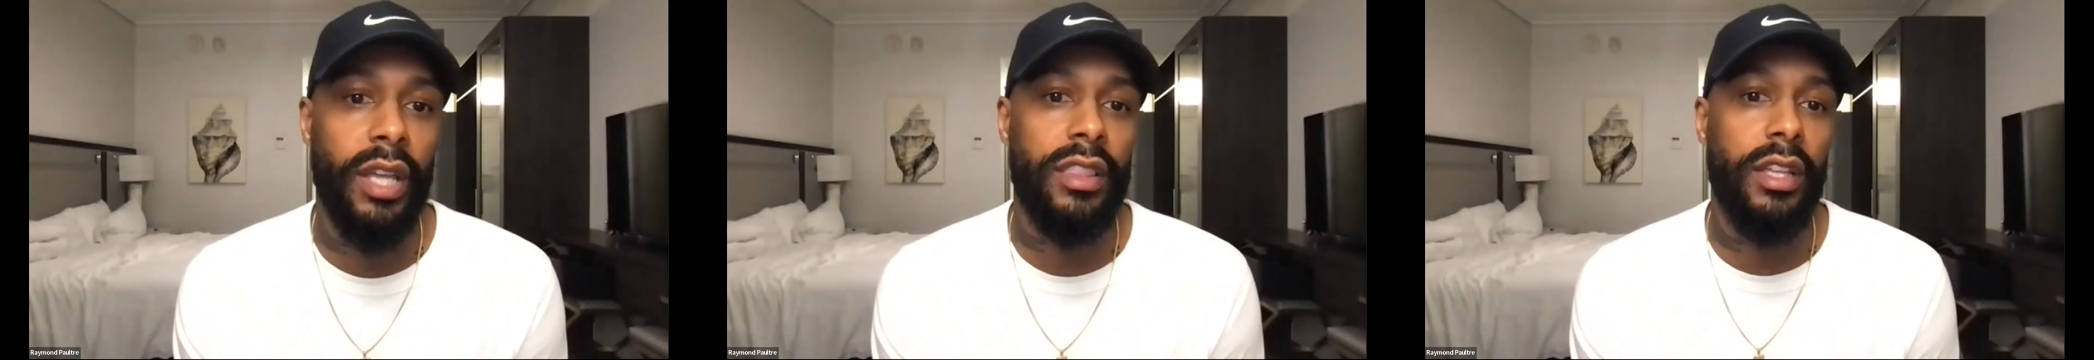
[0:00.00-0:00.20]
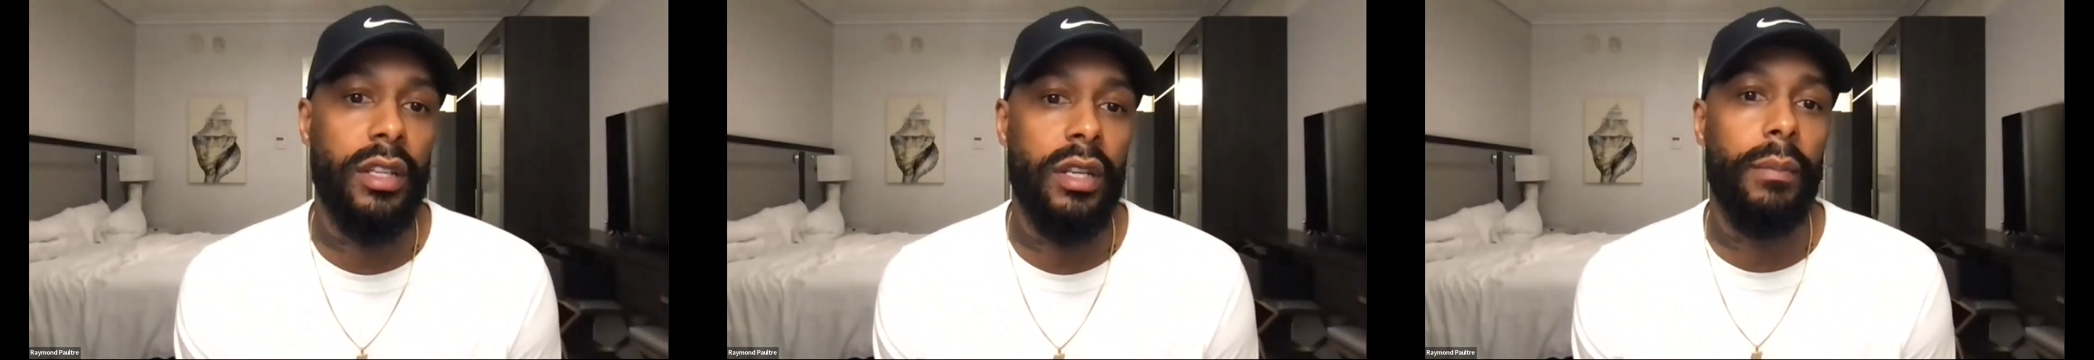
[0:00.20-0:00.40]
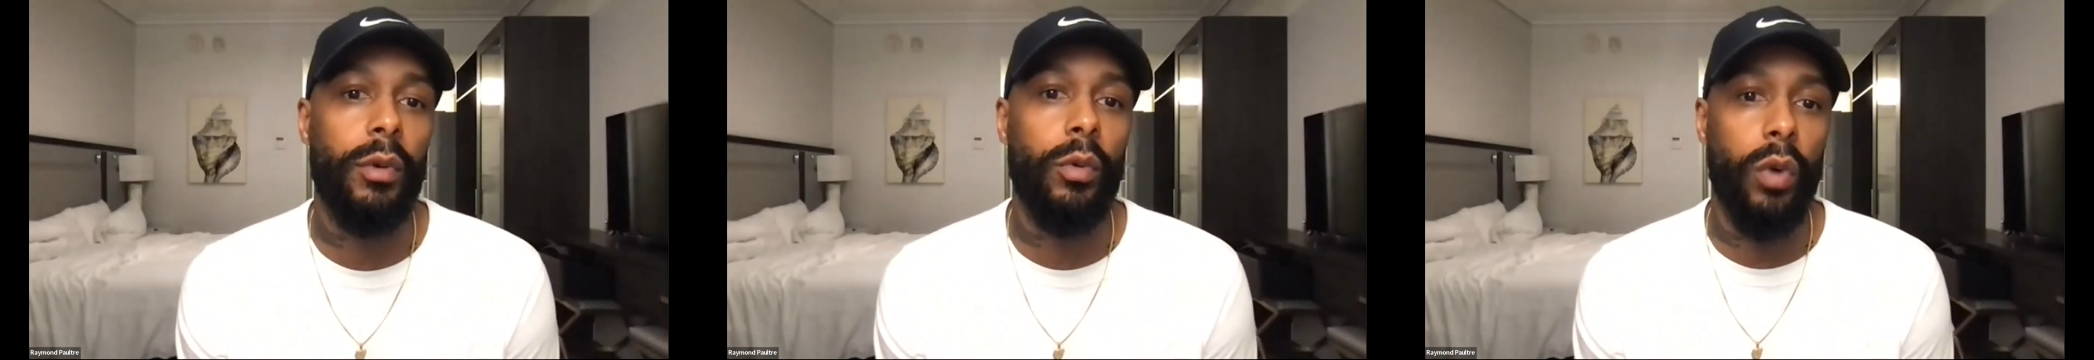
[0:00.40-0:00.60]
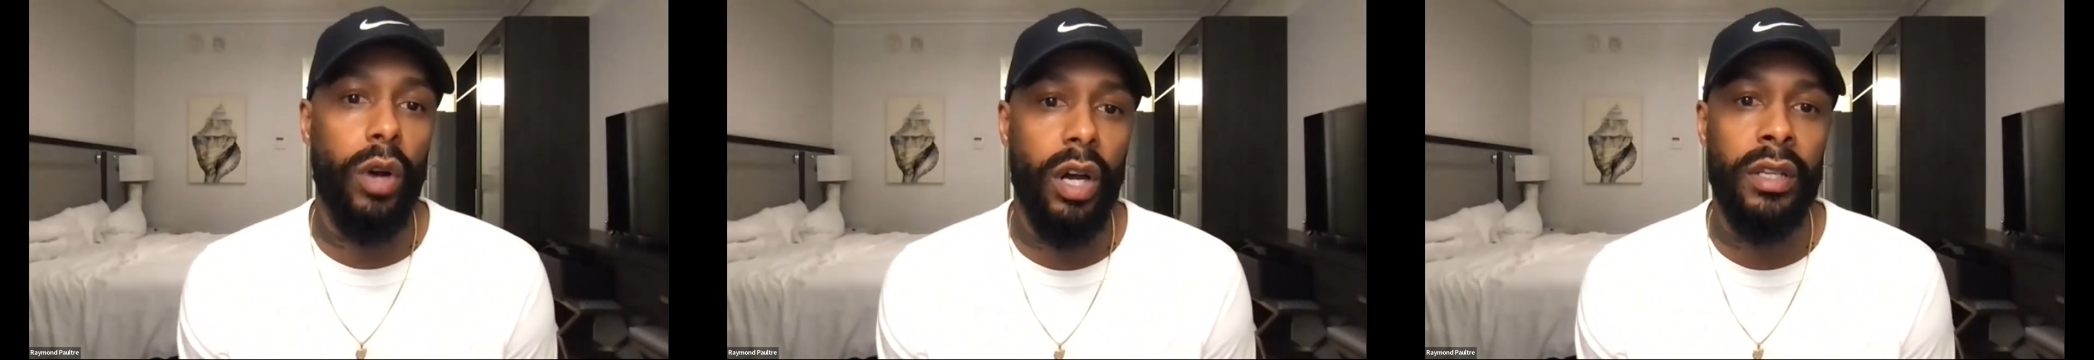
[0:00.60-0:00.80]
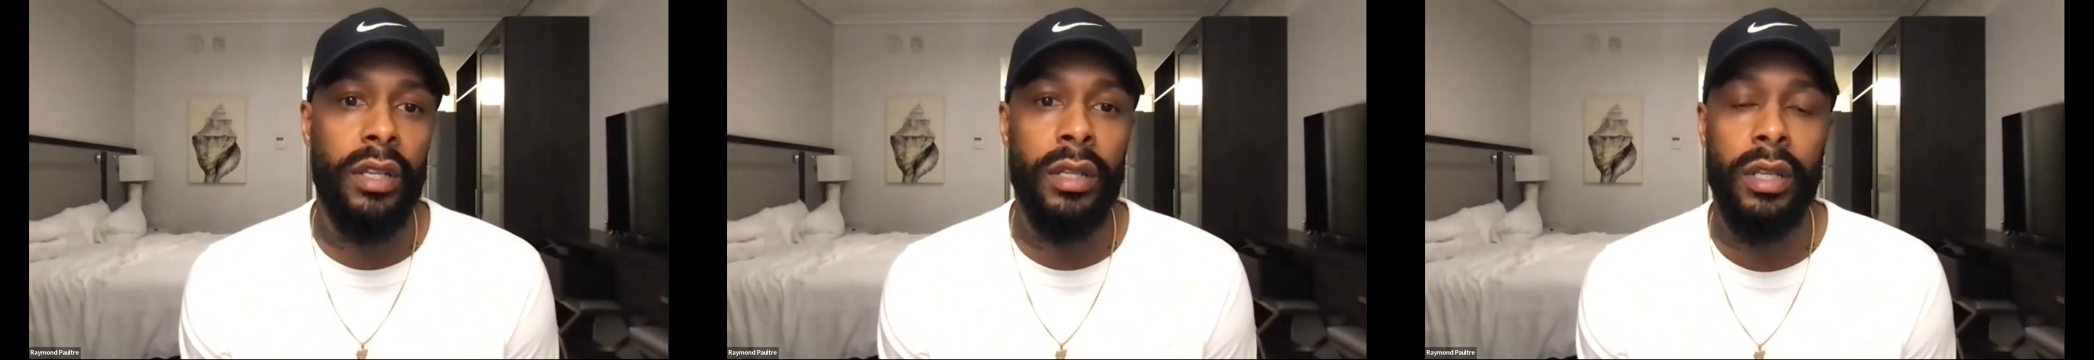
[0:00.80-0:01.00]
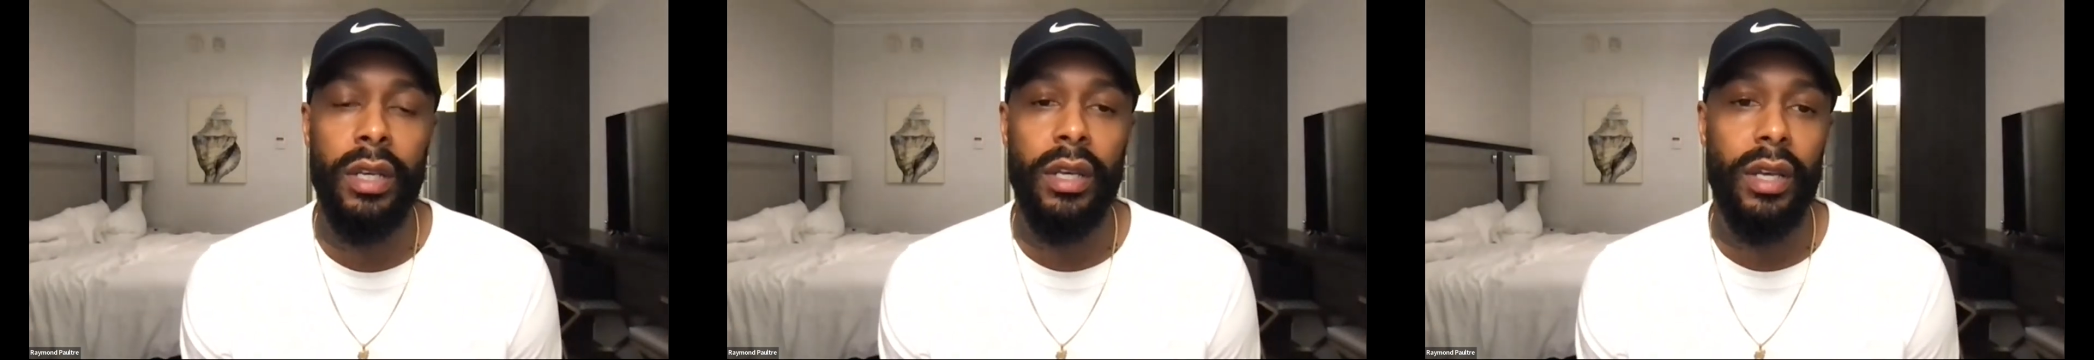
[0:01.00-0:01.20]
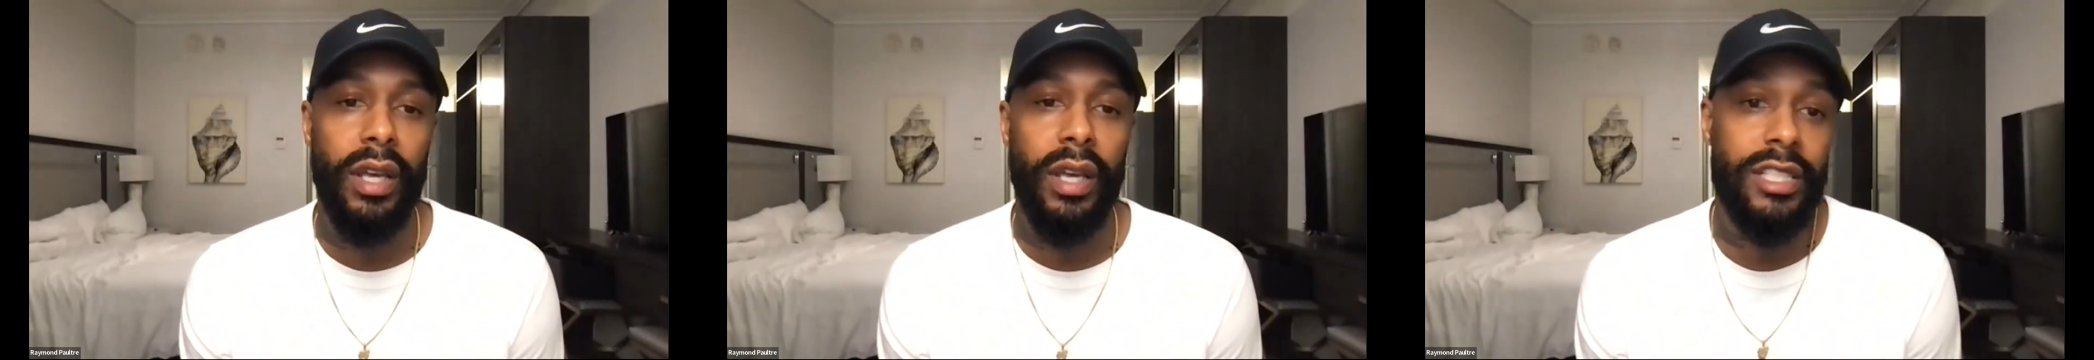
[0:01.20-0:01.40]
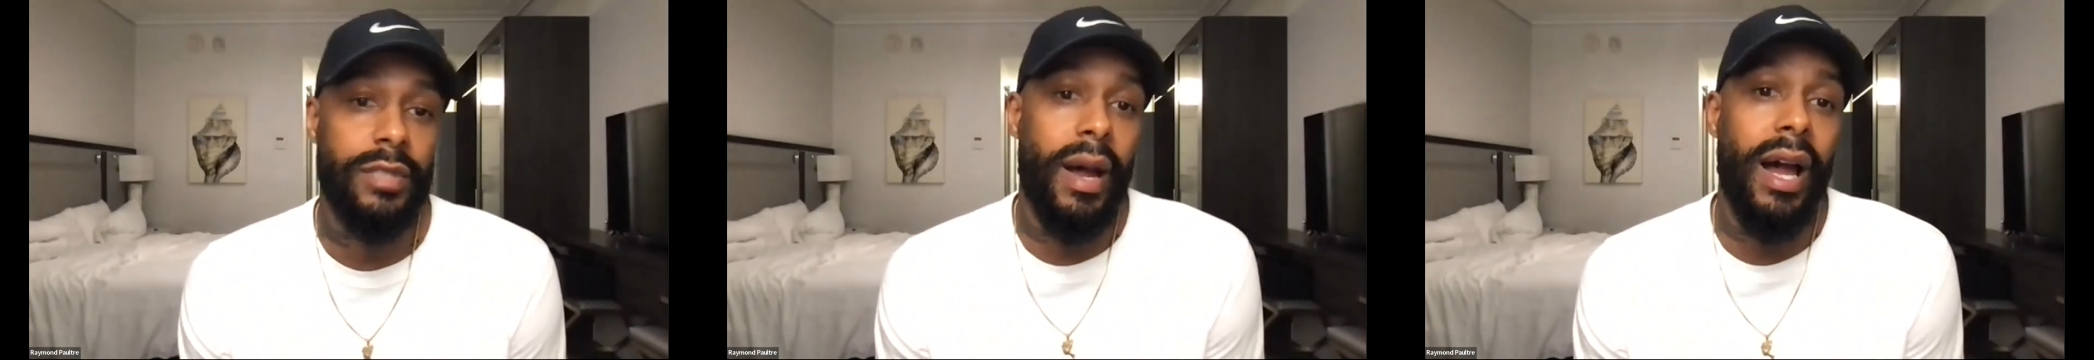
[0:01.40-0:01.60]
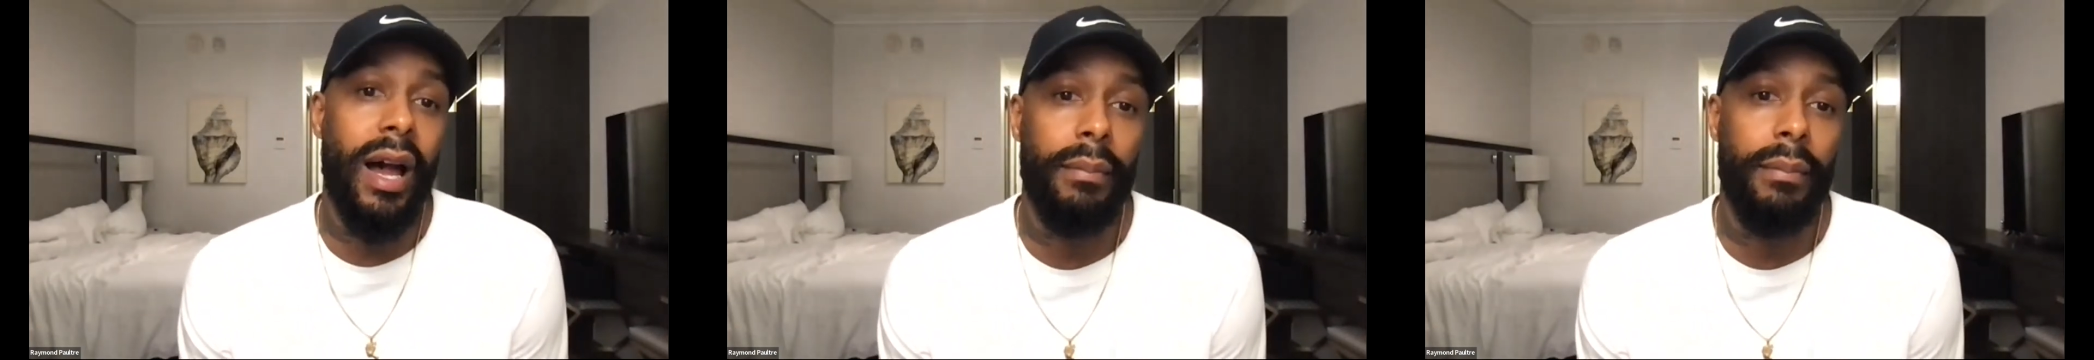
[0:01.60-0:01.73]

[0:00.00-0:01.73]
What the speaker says: I think number one, it's my